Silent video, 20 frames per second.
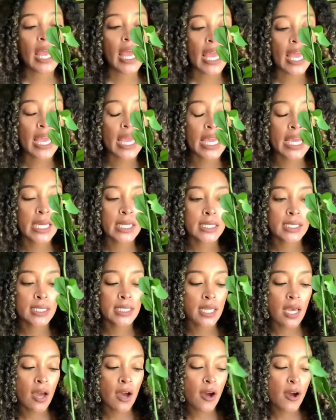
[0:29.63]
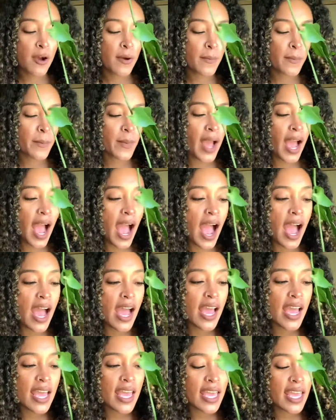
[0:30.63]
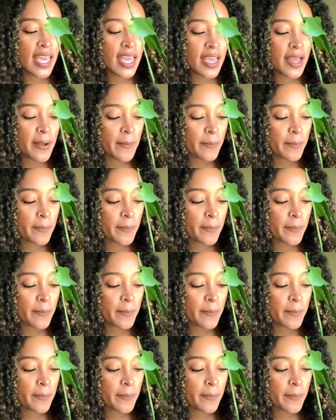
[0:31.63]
And I